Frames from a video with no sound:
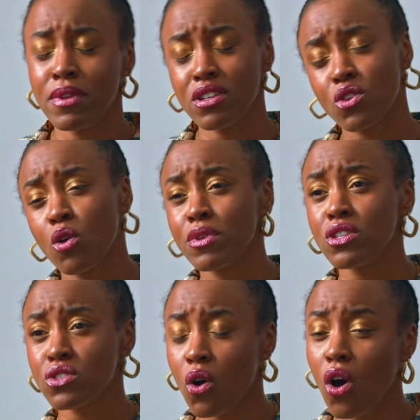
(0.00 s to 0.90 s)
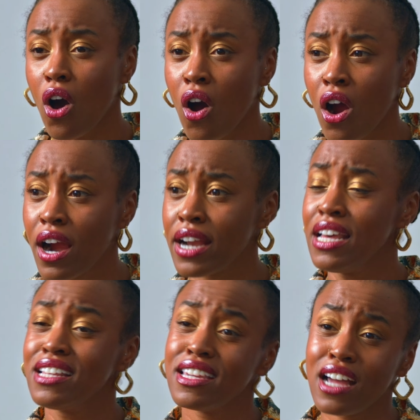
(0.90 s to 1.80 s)
it's gonna be so hard,
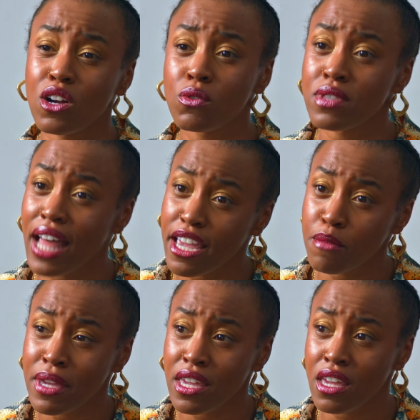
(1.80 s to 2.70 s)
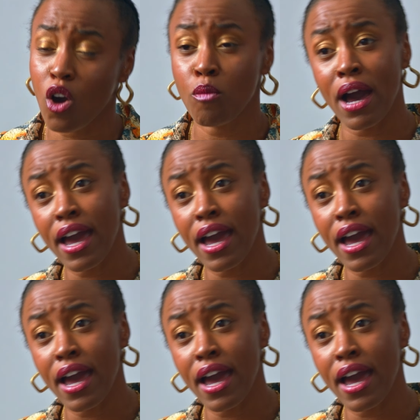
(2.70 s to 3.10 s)
they're not gonna like me, oh my